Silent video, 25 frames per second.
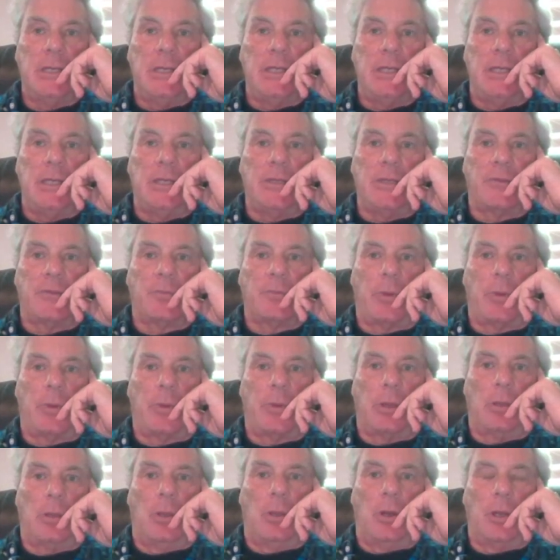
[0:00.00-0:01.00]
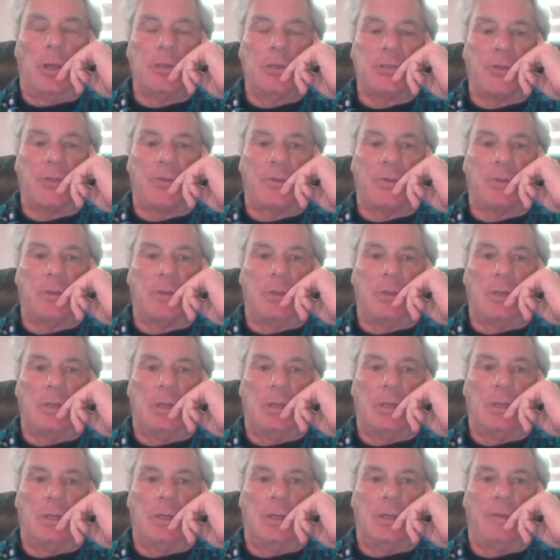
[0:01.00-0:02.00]
is one of the largest
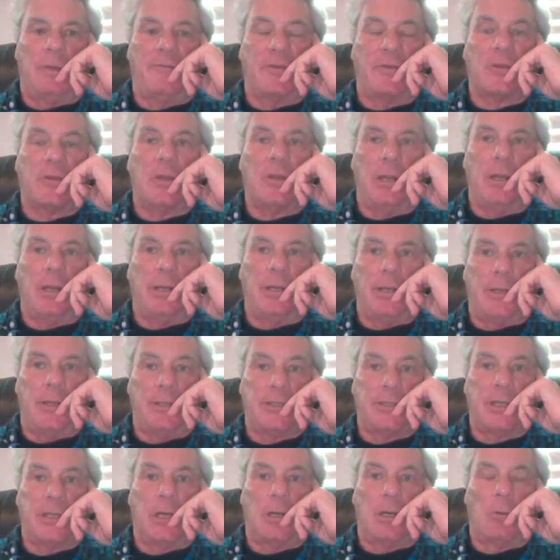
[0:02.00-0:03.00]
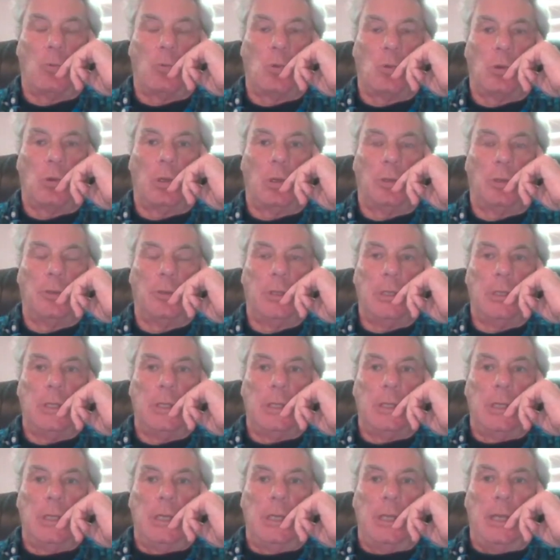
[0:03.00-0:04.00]
of its kind in the entire world.
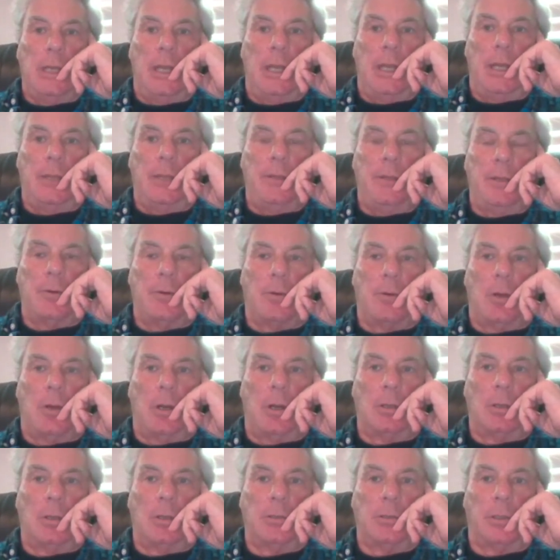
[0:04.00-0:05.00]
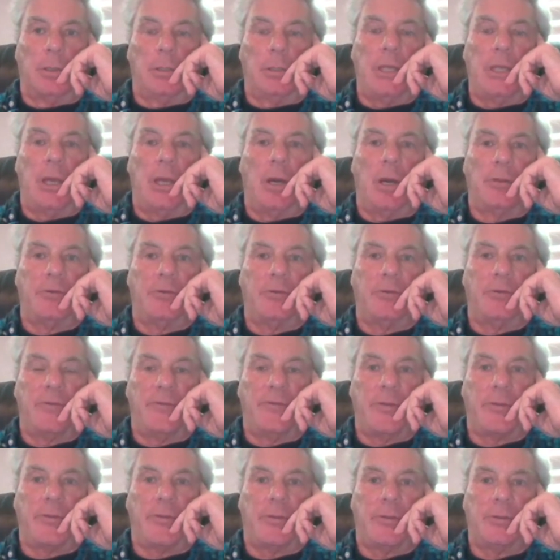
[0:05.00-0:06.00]
And there are literally hundreds
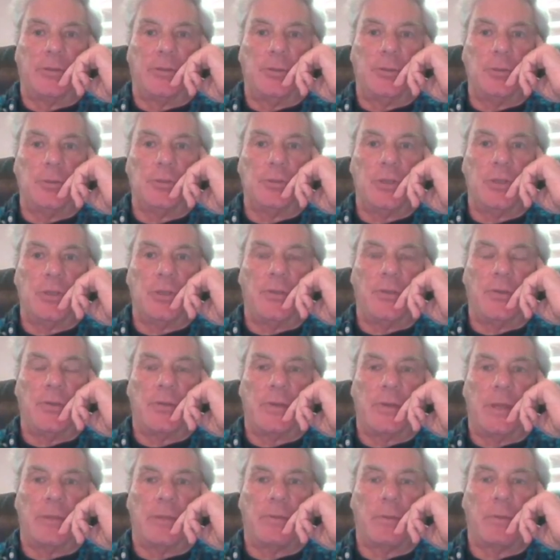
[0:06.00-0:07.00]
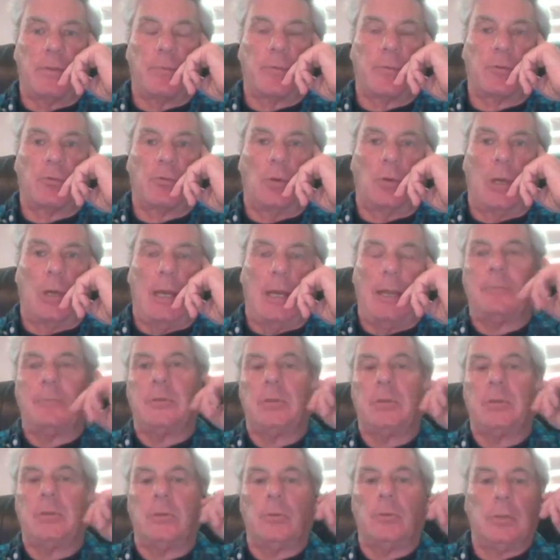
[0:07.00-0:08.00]
of institutions that subscribe
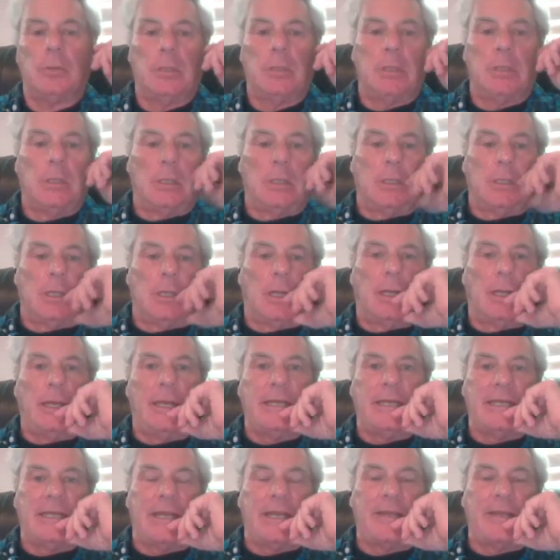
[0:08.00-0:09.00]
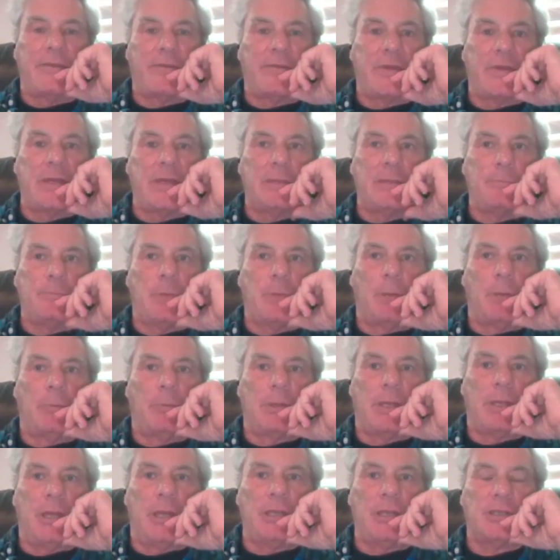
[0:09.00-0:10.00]
to AACE
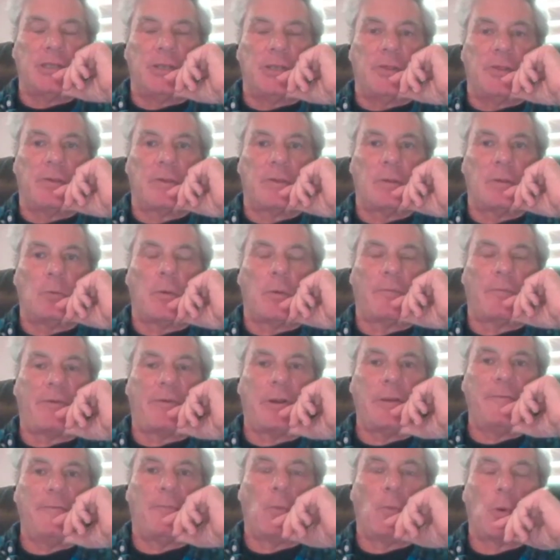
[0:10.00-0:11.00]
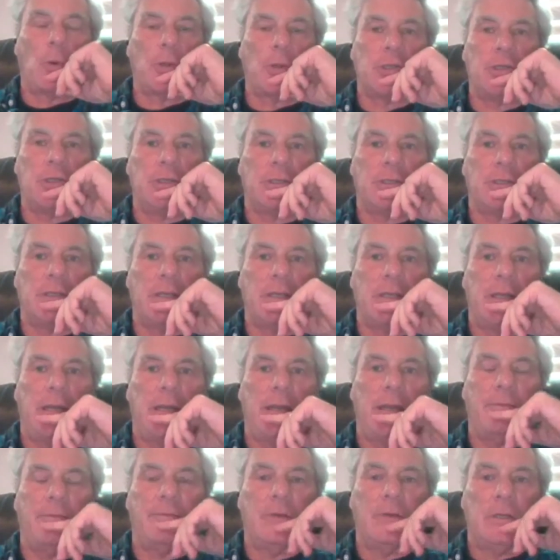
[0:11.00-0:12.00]
publications. So we're very fortunate to
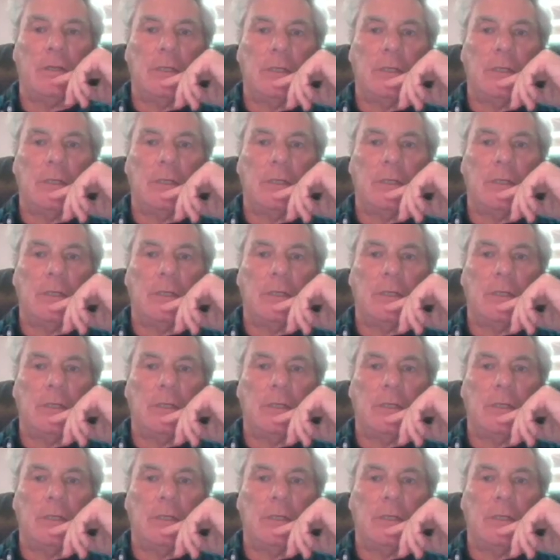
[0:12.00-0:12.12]
have